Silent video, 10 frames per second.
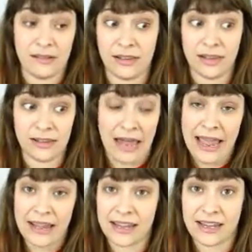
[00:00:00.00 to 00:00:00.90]

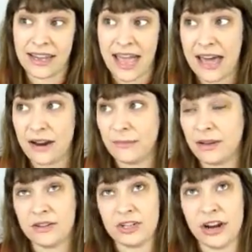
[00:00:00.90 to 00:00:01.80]
like Adam
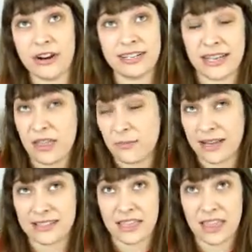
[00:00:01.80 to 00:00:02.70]
and Sharon together
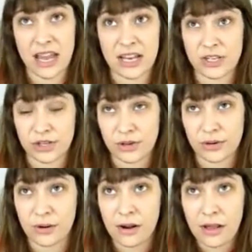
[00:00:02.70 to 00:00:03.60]
because I think I
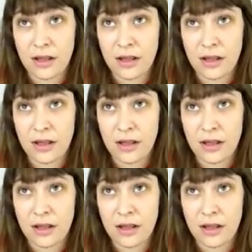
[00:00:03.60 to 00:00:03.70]
do.